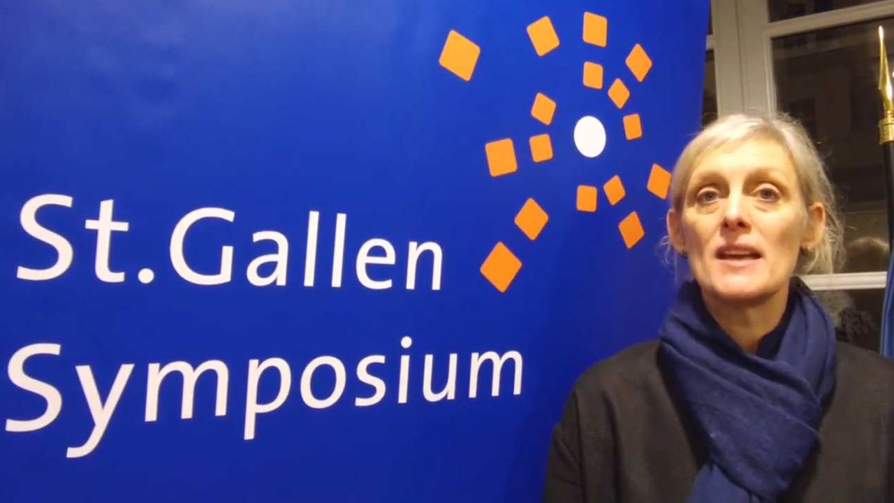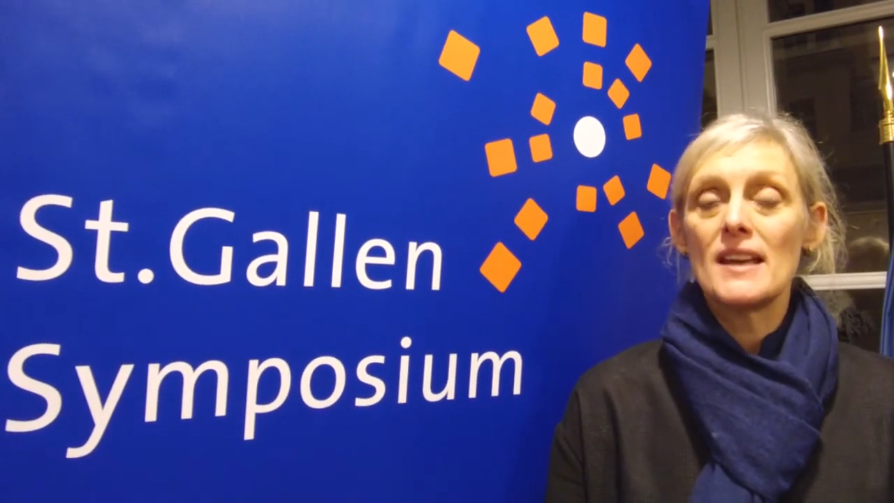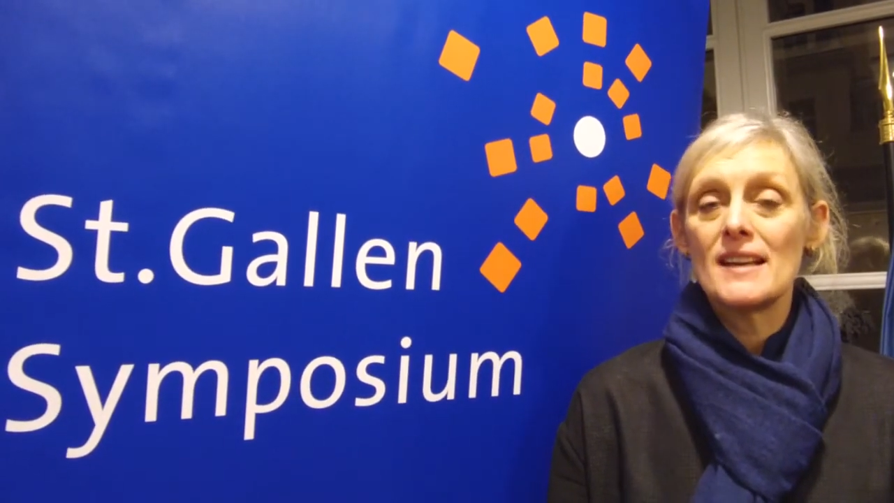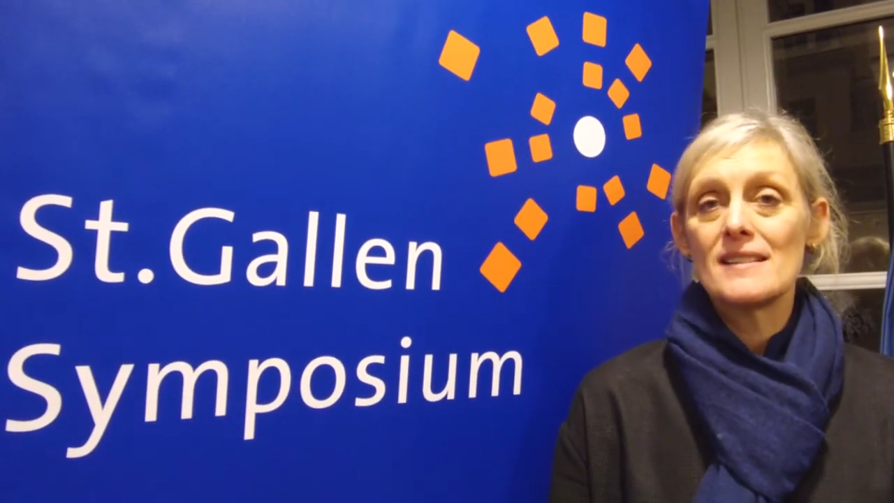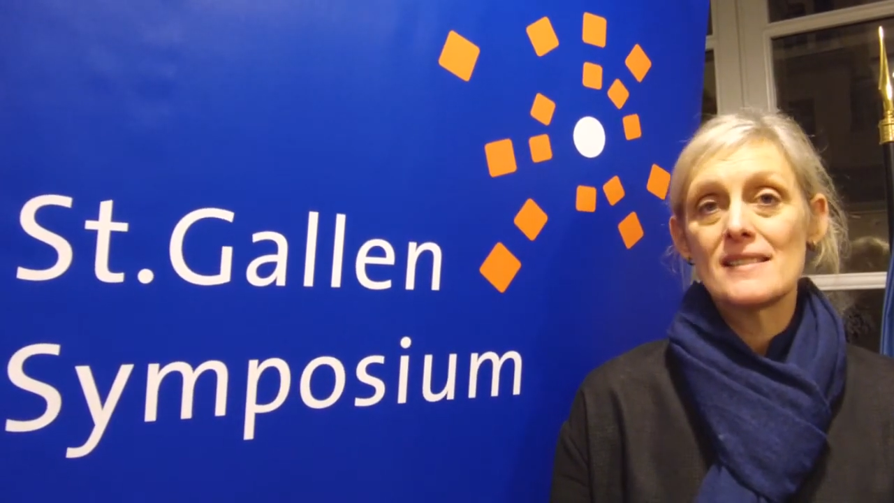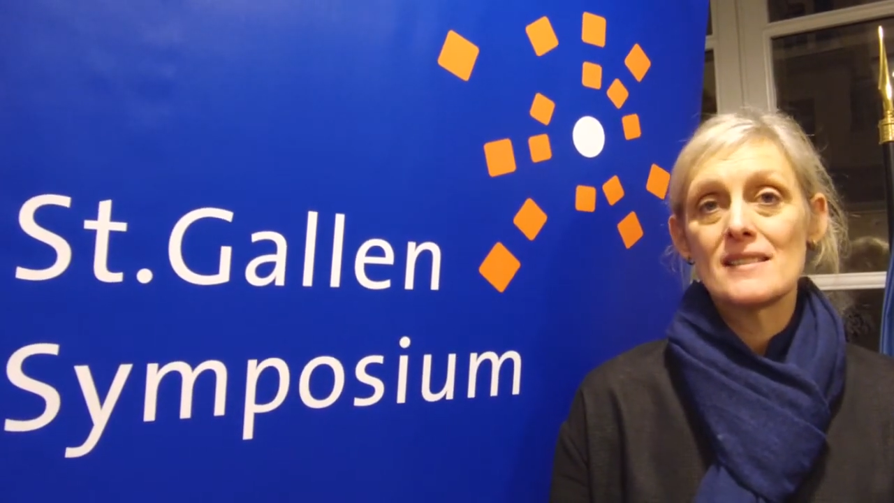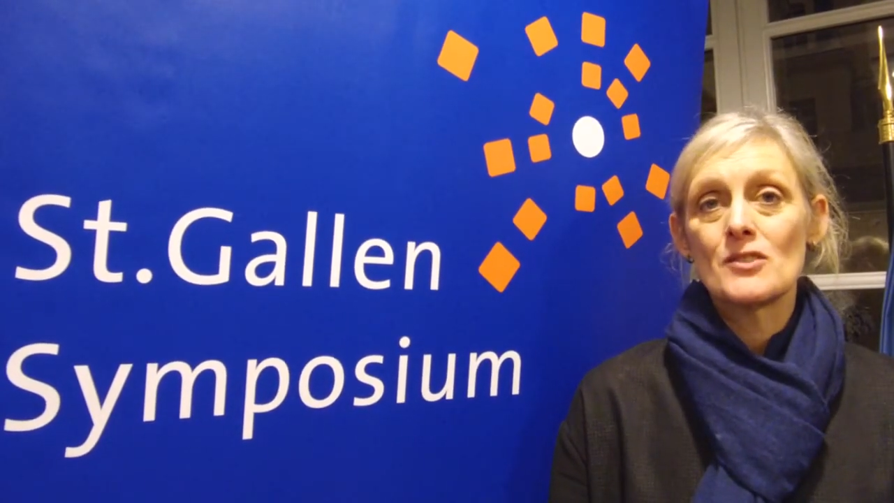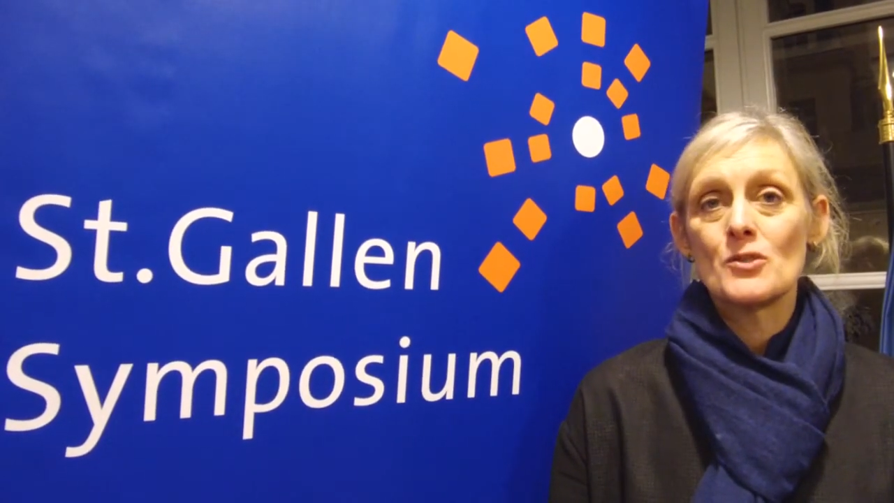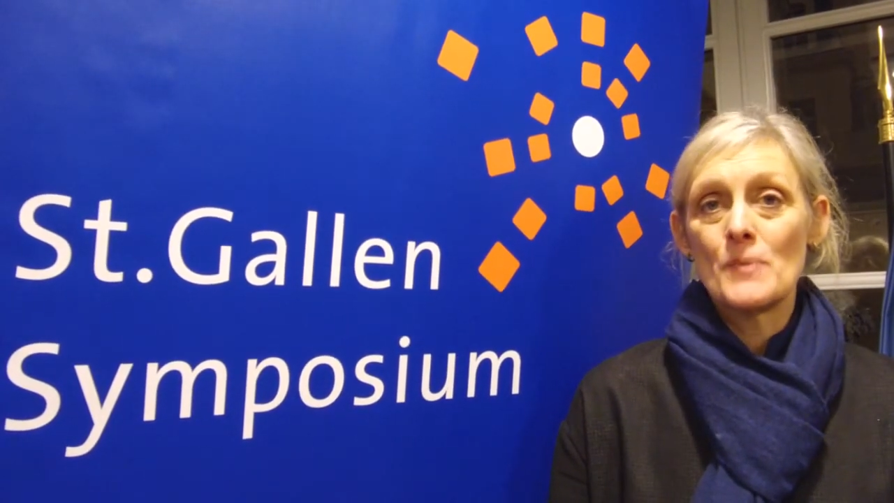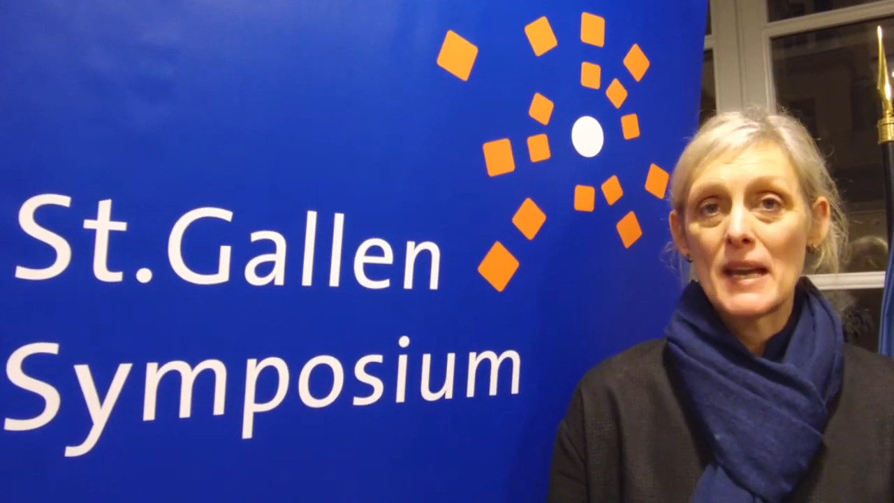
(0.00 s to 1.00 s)
is
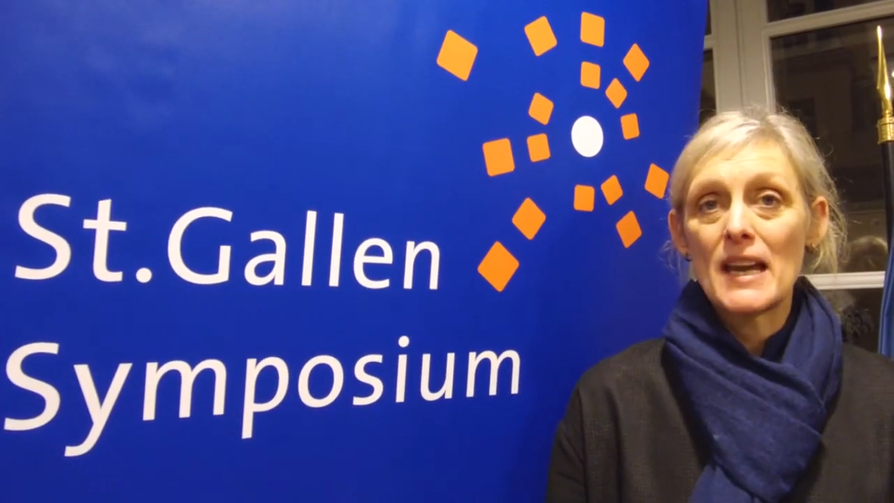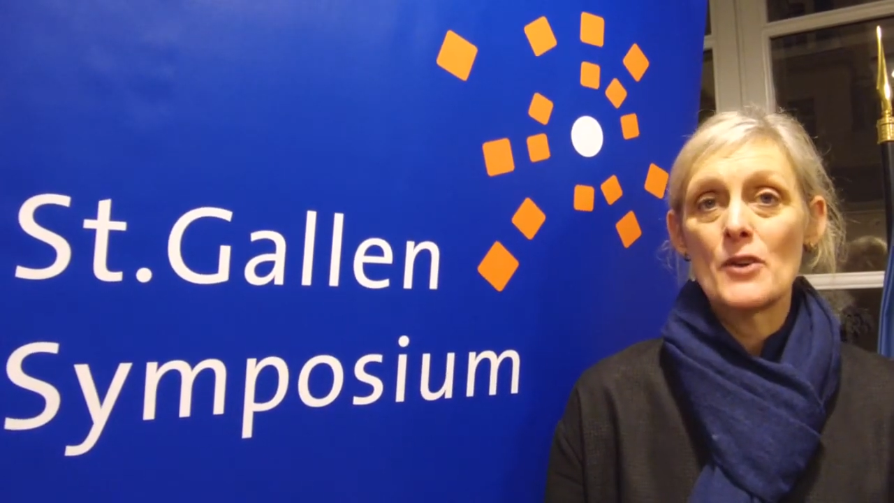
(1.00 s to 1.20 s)
to make